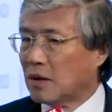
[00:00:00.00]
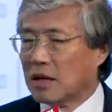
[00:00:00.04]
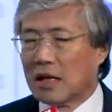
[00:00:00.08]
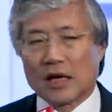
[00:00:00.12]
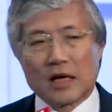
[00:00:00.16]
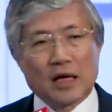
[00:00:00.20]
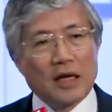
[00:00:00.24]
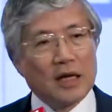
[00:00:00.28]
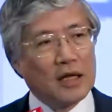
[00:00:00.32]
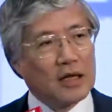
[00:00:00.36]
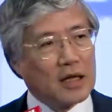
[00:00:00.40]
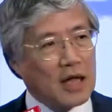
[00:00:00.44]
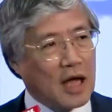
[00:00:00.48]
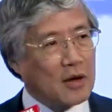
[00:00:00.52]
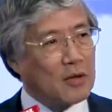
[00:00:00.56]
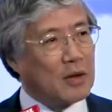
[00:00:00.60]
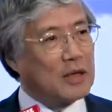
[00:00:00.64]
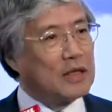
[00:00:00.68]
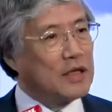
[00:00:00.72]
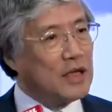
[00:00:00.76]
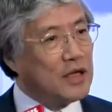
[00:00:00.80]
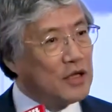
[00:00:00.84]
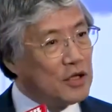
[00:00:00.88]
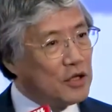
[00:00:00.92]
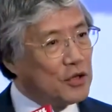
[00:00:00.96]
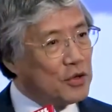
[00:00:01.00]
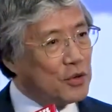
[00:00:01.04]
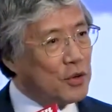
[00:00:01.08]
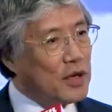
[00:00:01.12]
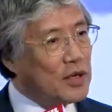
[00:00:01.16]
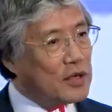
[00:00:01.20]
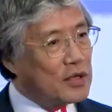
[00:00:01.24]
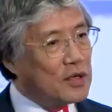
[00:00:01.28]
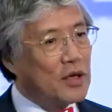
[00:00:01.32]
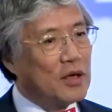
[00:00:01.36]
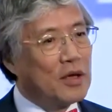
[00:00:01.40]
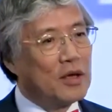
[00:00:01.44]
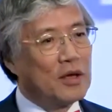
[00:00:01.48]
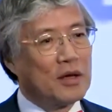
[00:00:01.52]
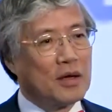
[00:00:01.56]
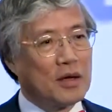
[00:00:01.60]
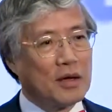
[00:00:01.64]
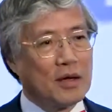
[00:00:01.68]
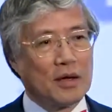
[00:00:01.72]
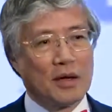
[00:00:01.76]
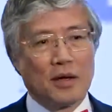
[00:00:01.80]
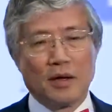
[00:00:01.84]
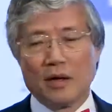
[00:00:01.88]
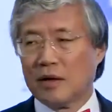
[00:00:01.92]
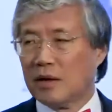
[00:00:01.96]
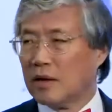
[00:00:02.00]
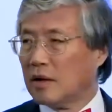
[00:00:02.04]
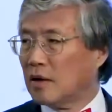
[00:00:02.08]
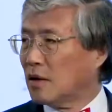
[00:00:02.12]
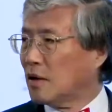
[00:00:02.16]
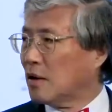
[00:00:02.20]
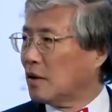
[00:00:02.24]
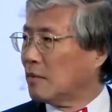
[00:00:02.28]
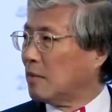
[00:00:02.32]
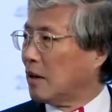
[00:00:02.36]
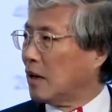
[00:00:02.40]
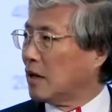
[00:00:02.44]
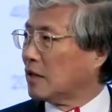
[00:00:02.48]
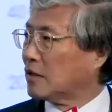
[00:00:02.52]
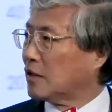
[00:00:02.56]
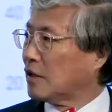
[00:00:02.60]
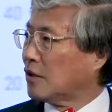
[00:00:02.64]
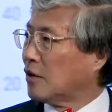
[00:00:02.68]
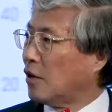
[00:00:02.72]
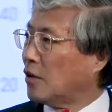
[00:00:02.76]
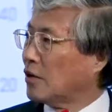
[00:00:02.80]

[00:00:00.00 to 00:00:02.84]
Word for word: Well, luckily, Taiwan didn't do it, but